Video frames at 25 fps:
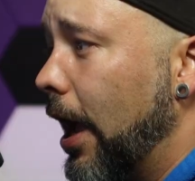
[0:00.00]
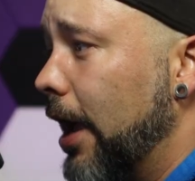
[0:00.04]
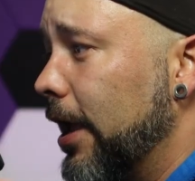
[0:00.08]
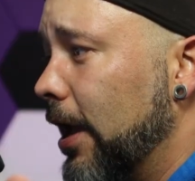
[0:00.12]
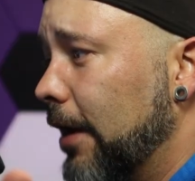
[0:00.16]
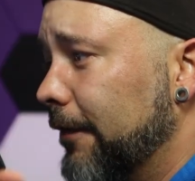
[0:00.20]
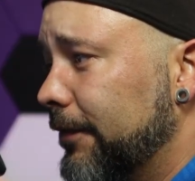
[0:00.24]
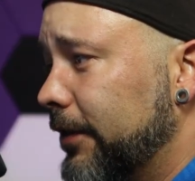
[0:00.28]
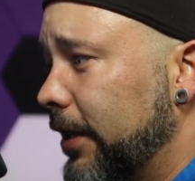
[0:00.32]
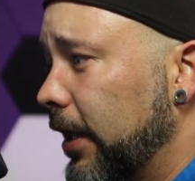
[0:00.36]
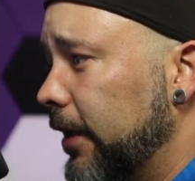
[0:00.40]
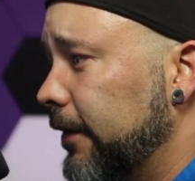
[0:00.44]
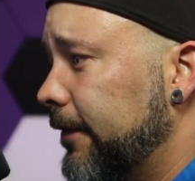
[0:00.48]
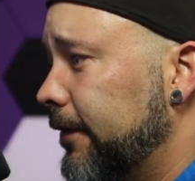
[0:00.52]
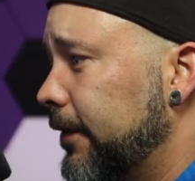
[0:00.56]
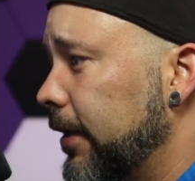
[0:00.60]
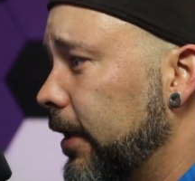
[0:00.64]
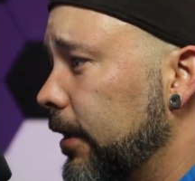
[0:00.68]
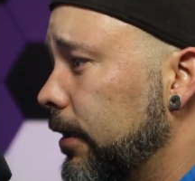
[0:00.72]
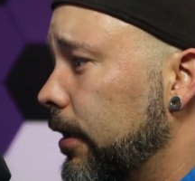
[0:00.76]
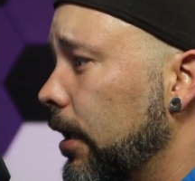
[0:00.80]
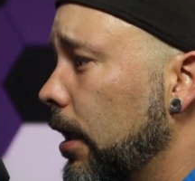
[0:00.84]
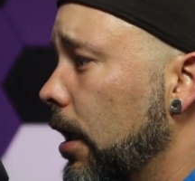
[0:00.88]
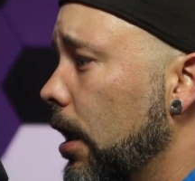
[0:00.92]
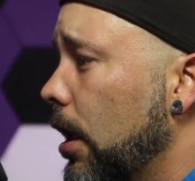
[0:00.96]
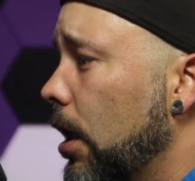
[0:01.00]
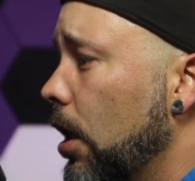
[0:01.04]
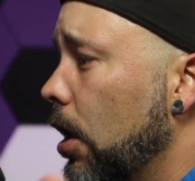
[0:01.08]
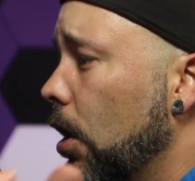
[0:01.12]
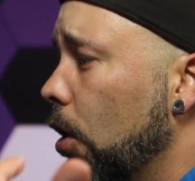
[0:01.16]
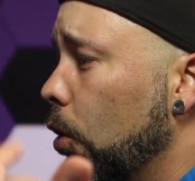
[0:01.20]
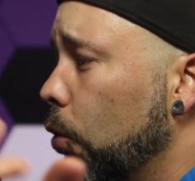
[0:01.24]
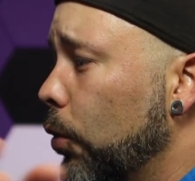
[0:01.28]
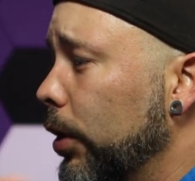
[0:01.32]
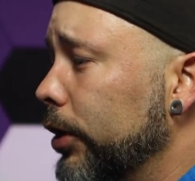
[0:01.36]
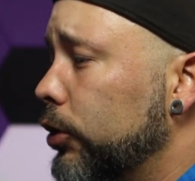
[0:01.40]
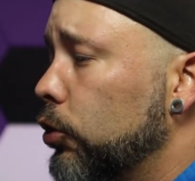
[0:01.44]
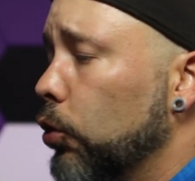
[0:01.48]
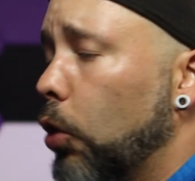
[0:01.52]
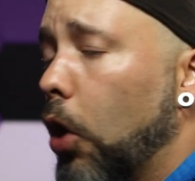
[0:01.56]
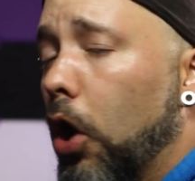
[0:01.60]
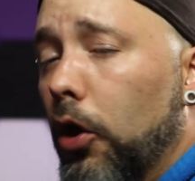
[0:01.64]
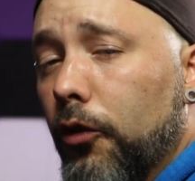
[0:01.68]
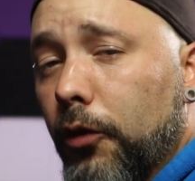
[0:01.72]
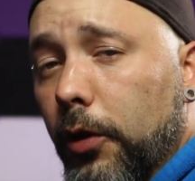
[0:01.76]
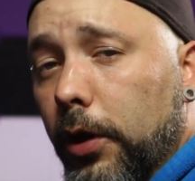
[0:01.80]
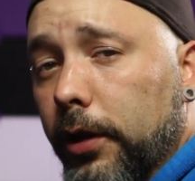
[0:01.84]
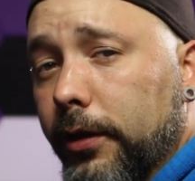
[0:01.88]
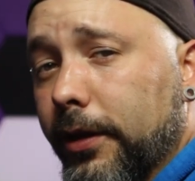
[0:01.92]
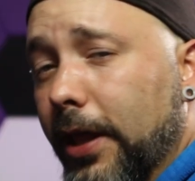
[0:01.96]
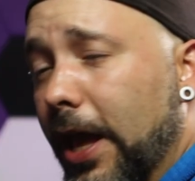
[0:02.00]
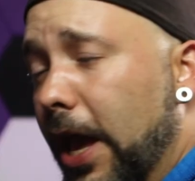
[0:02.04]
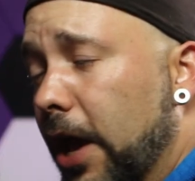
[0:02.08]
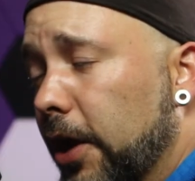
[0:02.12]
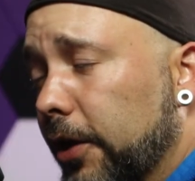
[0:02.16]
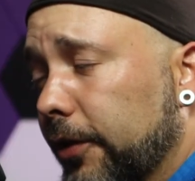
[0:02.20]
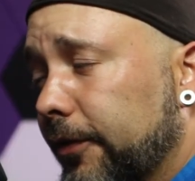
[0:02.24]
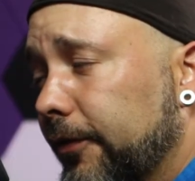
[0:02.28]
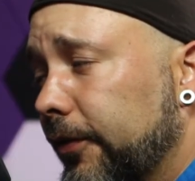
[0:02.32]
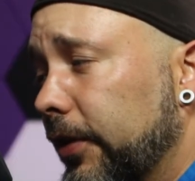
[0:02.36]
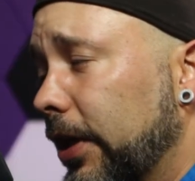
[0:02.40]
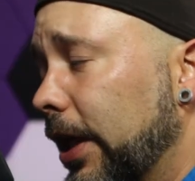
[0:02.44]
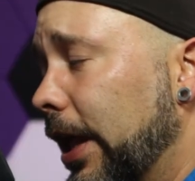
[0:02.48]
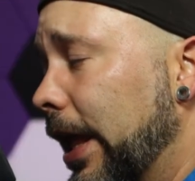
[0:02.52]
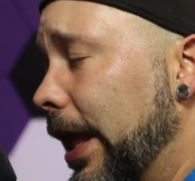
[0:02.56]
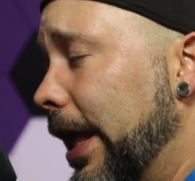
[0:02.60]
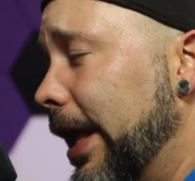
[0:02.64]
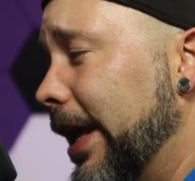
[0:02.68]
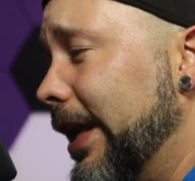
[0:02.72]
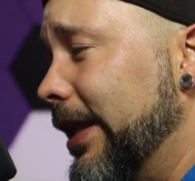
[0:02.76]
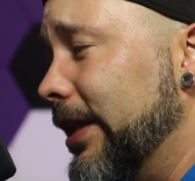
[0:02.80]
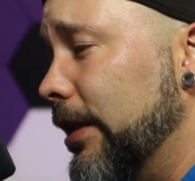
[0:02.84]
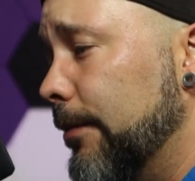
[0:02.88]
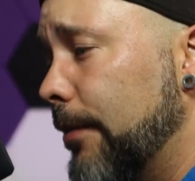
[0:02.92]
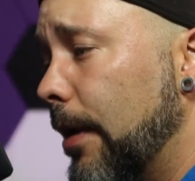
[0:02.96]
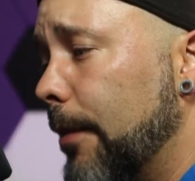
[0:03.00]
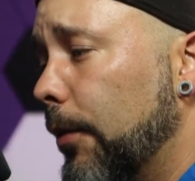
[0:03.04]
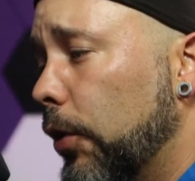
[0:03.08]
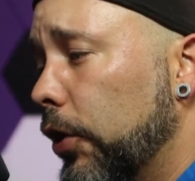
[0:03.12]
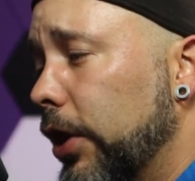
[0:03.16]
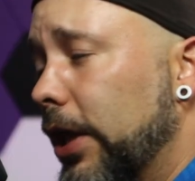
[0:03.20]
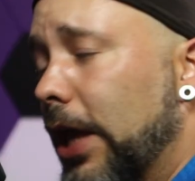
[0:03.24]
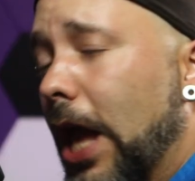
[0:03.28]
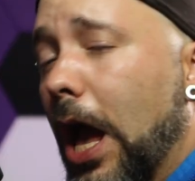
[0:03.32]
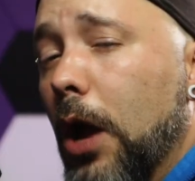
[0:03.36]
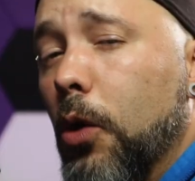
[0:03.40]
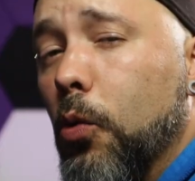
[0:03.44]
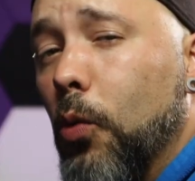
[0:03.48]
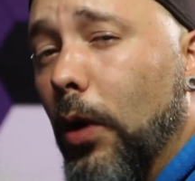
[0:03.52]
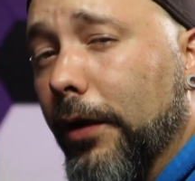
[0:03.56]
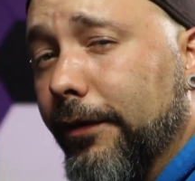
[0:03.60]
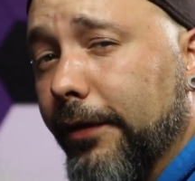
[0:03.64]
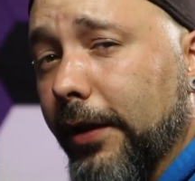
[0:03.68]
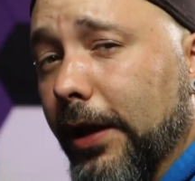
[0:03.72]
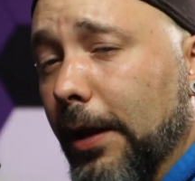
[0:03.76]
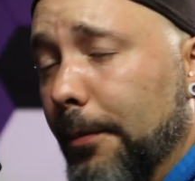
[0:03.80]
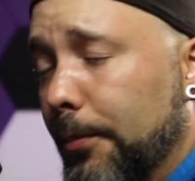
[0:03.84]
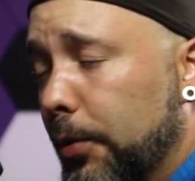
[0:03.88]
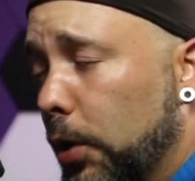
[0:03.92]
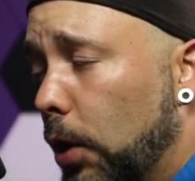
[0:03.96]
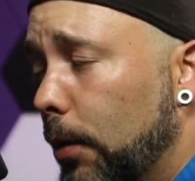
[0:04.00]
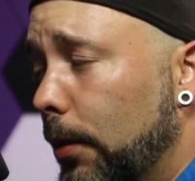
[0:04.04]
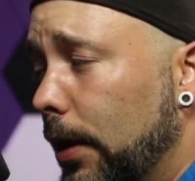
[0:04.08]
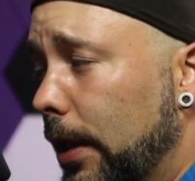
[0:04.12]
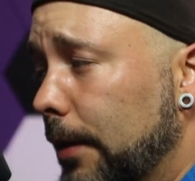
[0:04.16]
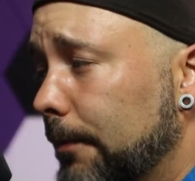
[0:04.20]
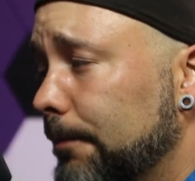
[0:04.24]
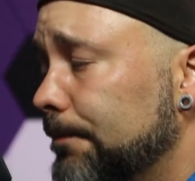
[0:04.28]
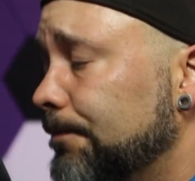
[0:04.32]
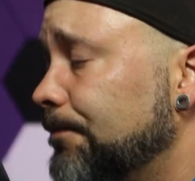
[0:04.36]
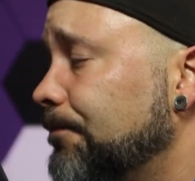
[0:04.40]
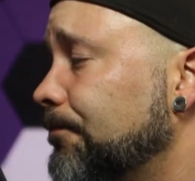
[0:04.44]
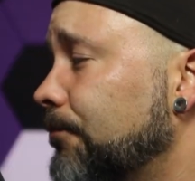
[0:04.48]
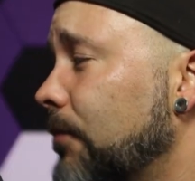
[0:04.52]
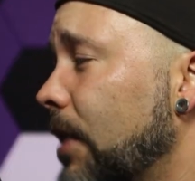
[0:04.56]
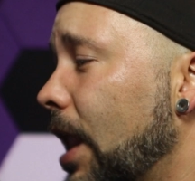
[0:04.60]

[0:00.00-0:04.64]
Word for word: I have tested with two hundred hertz in the memory and wasn't a problem.